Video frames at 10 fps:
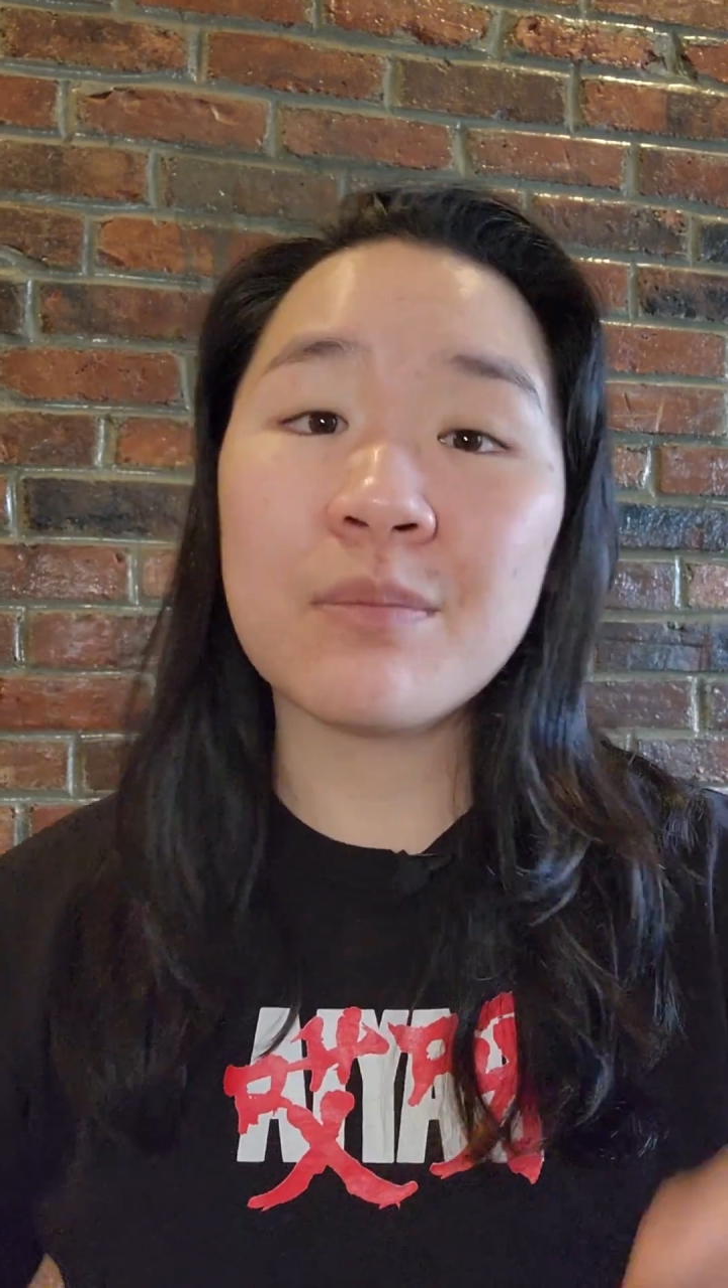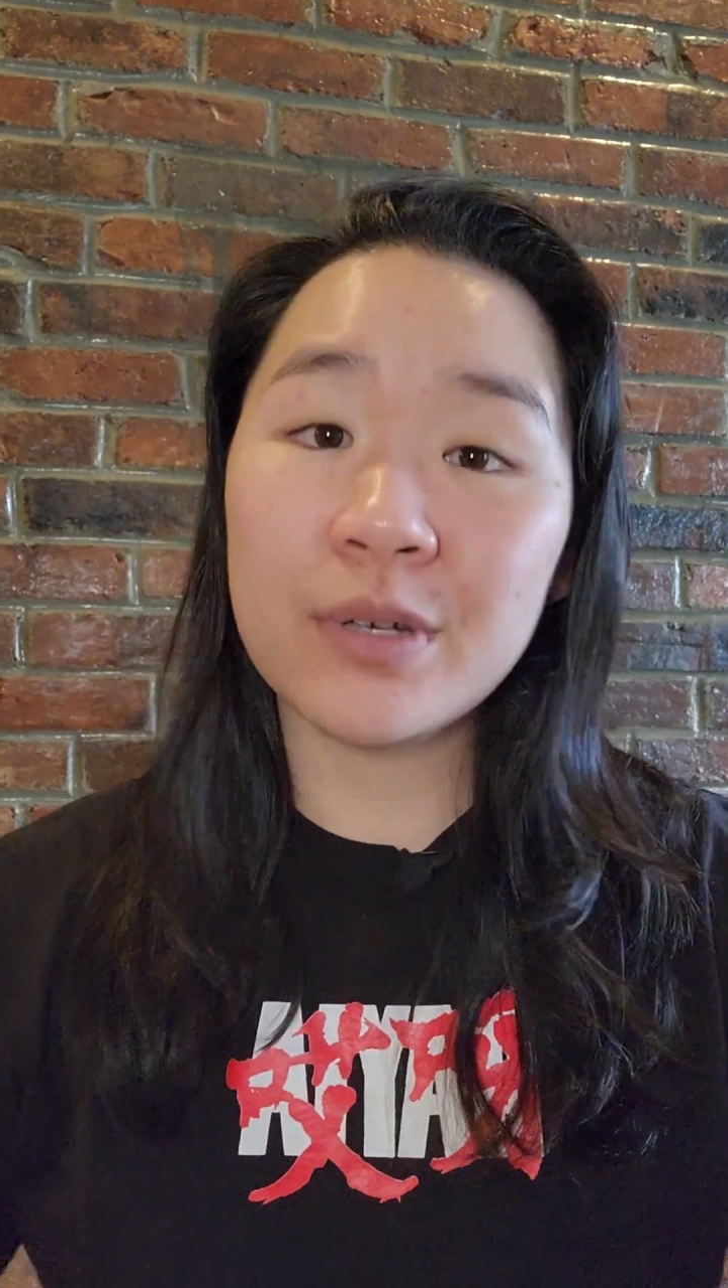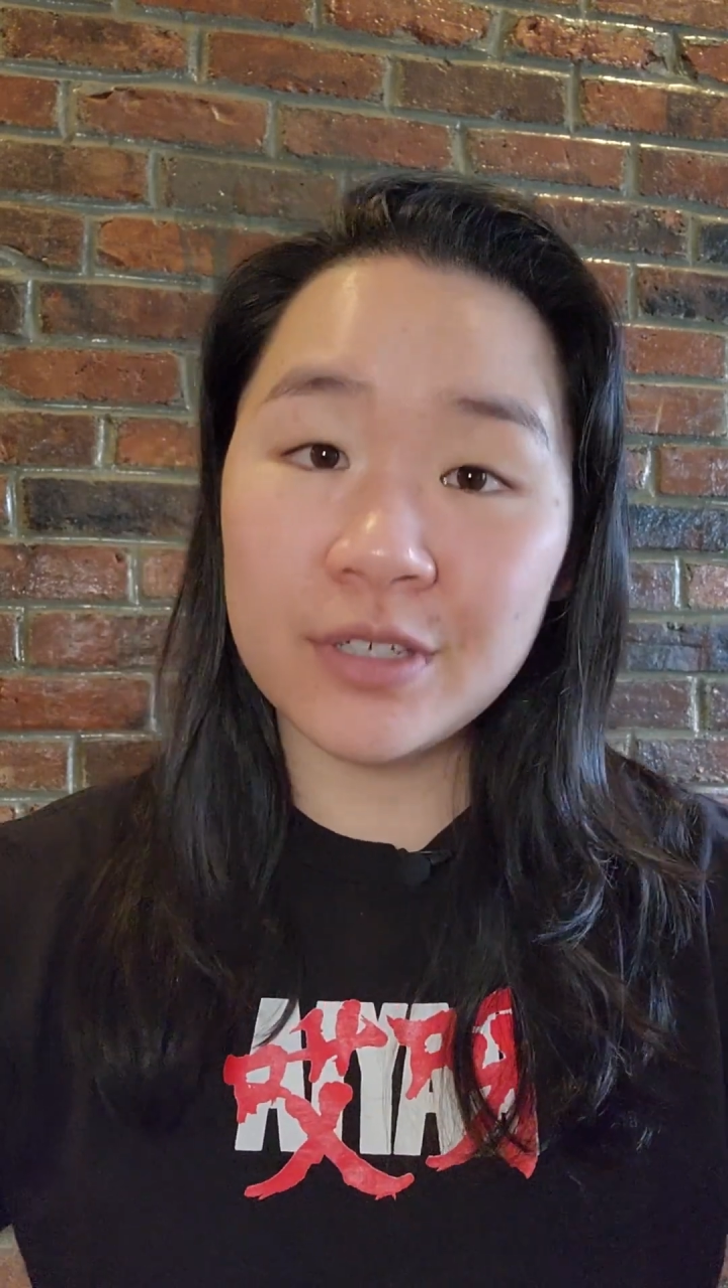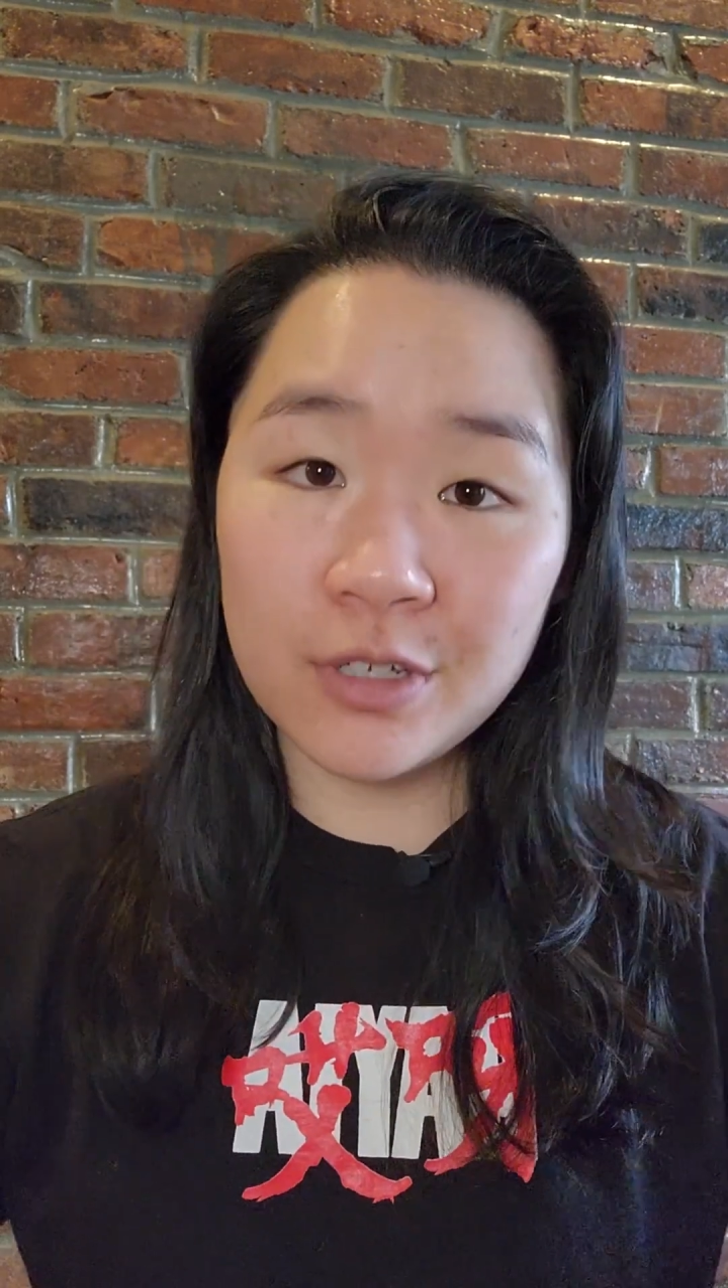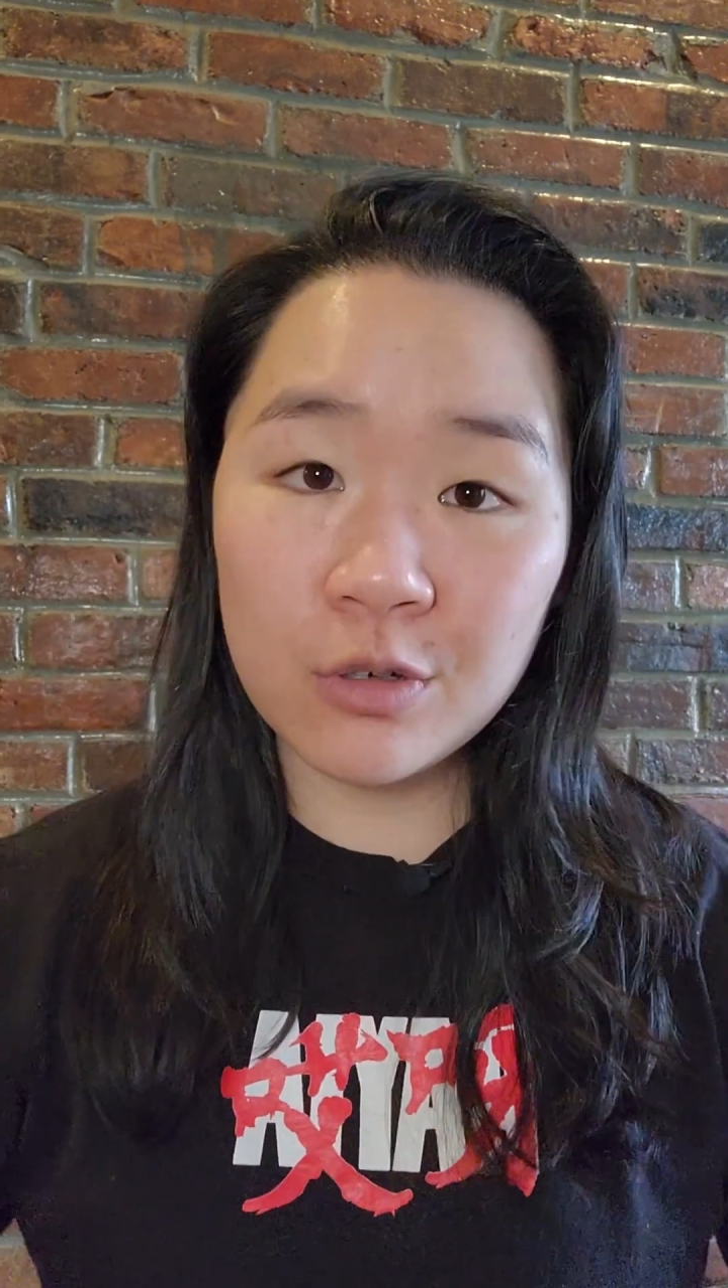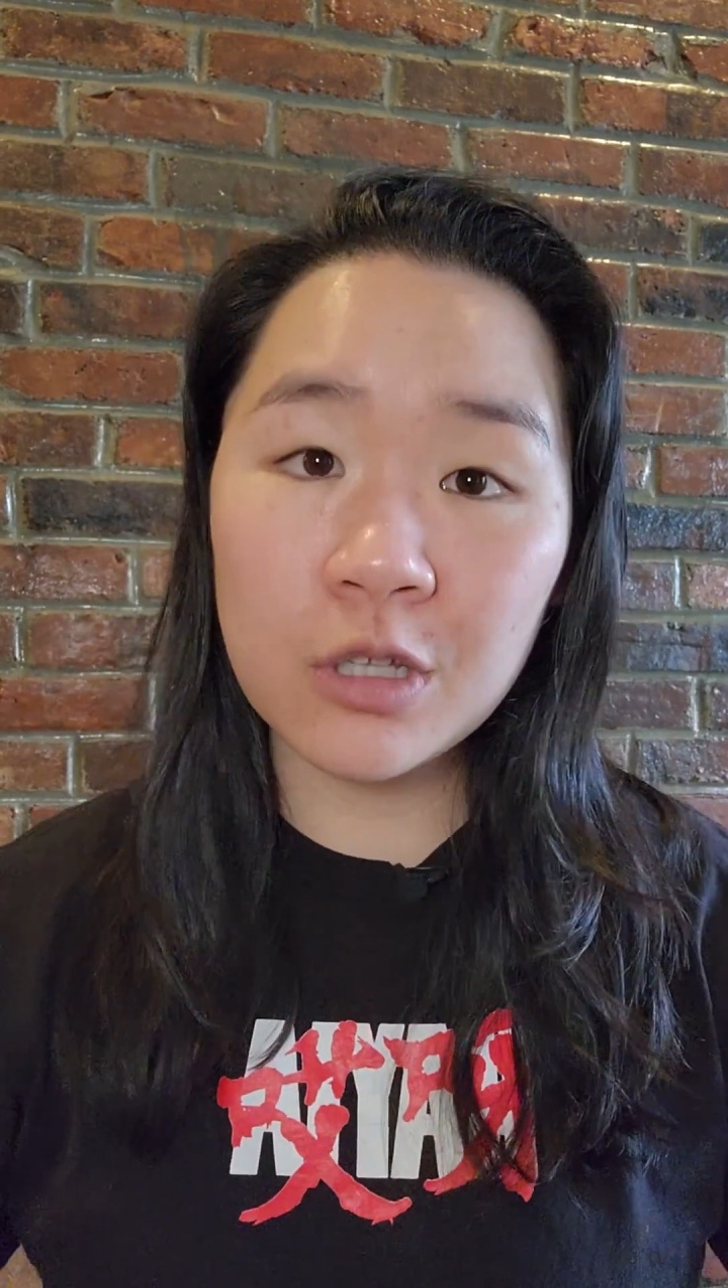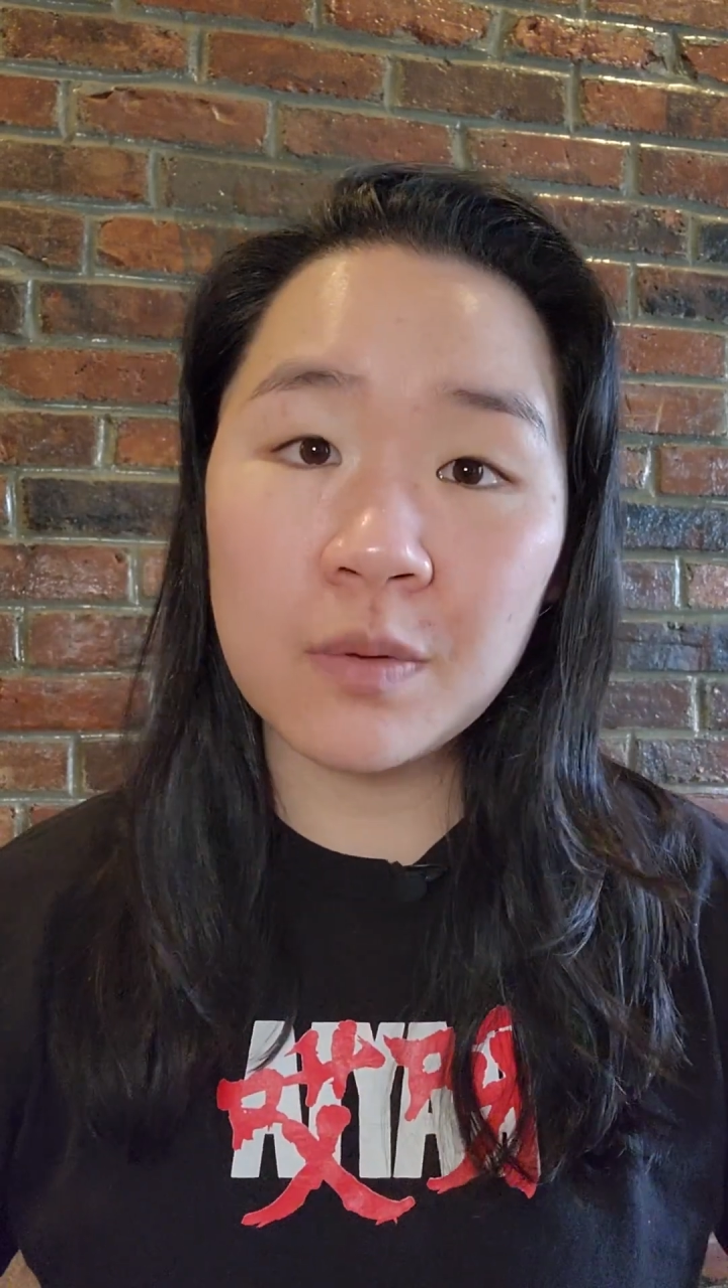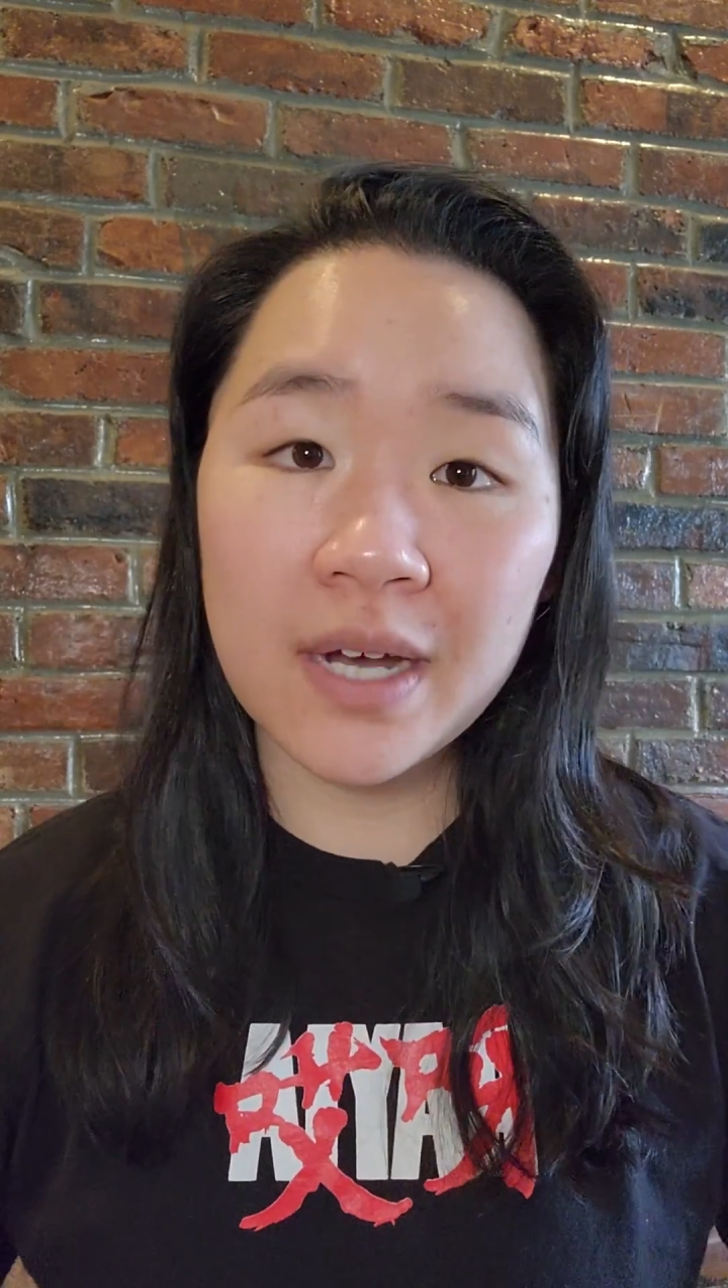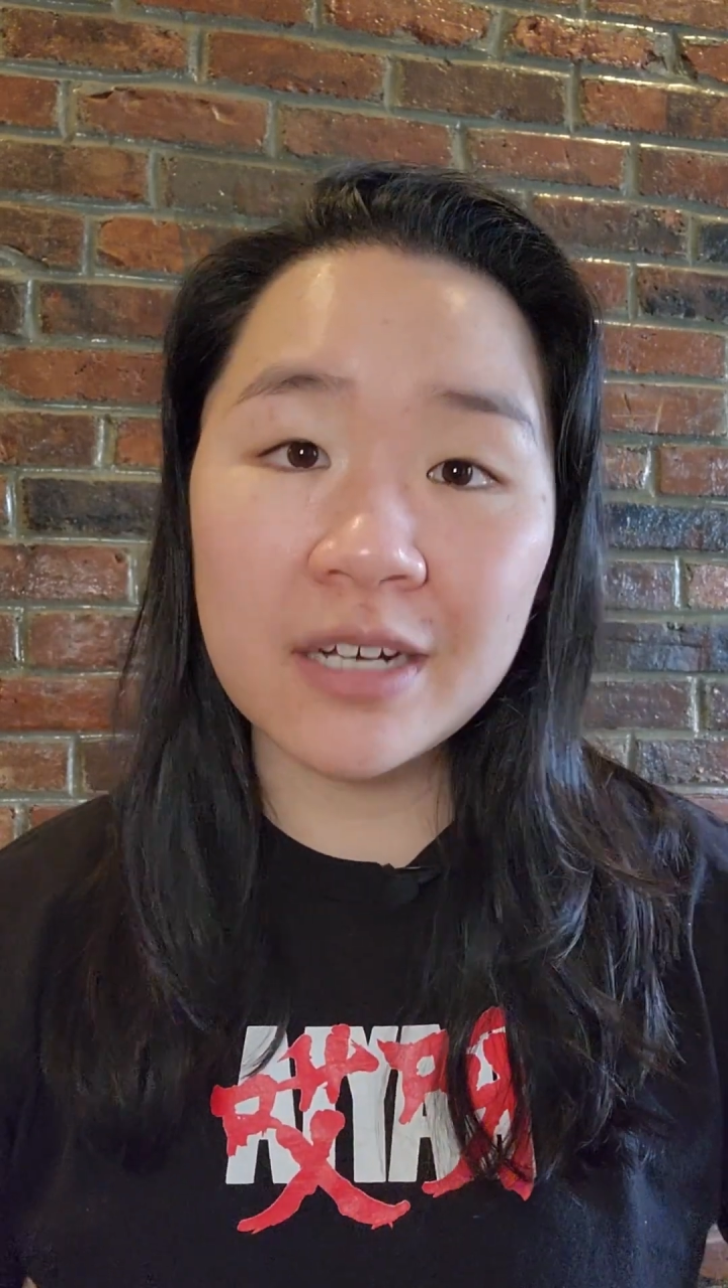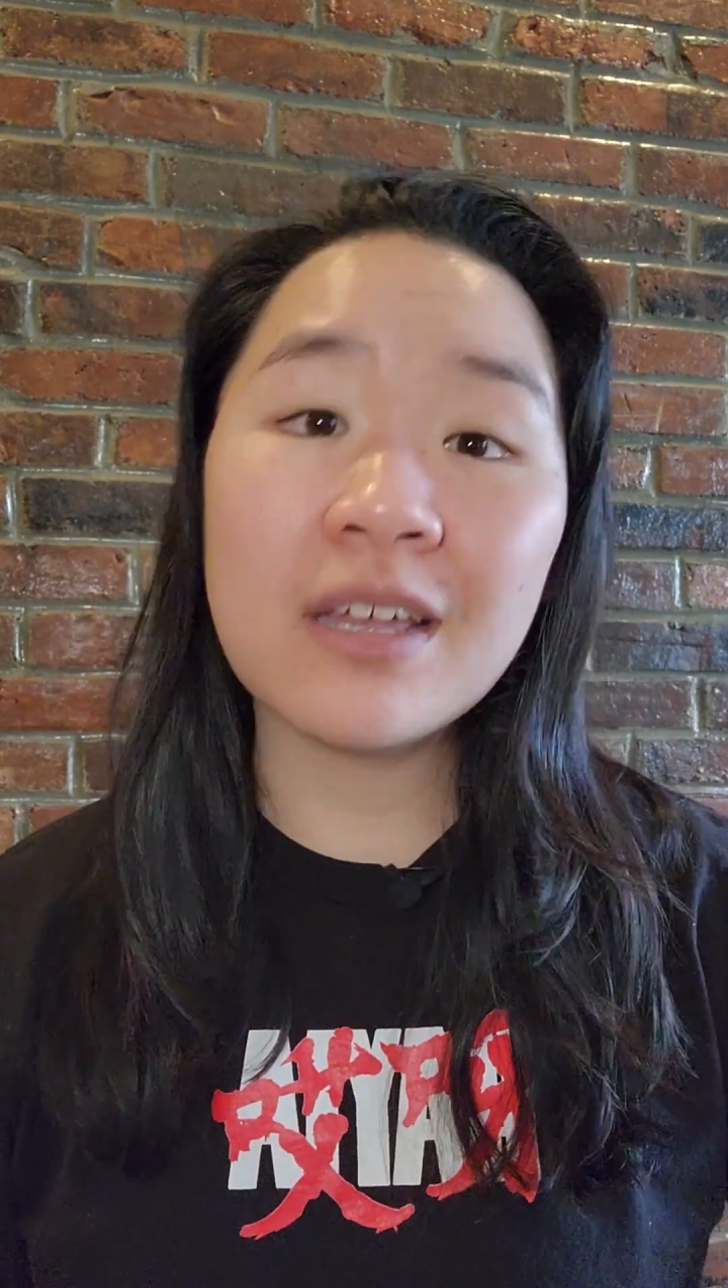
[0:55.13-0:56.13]
put new glue
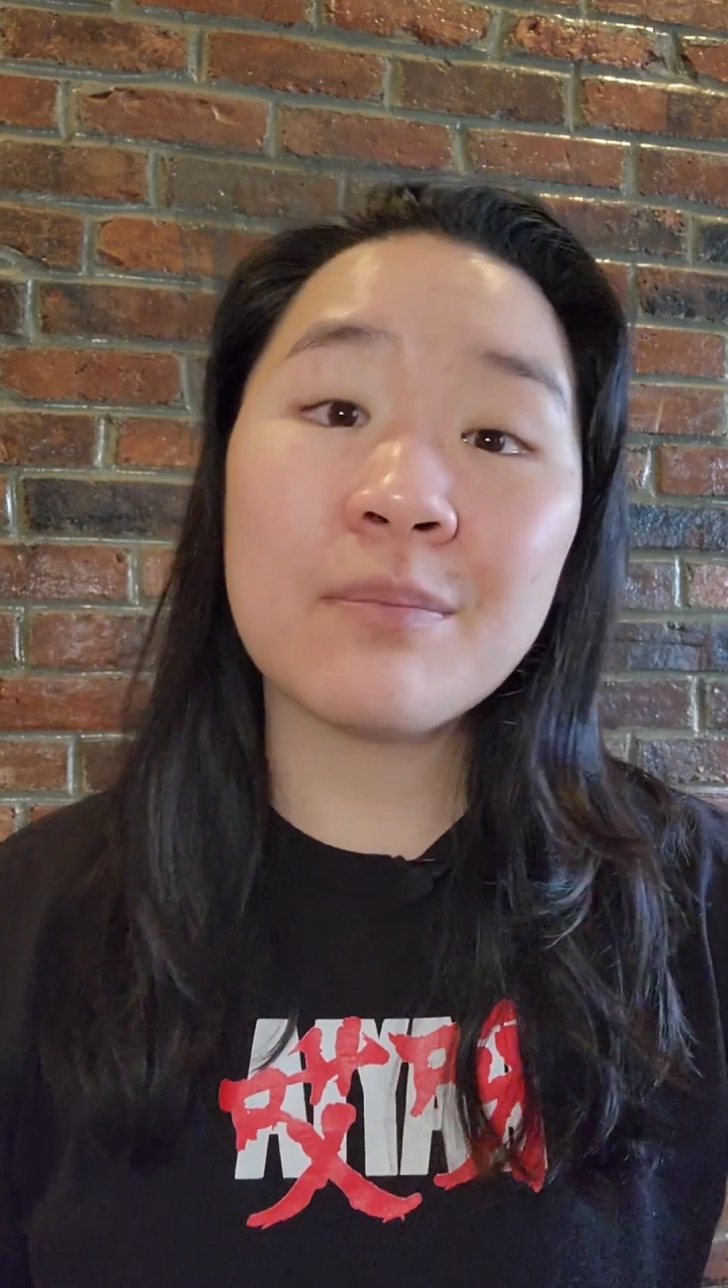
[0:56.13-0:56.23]
on,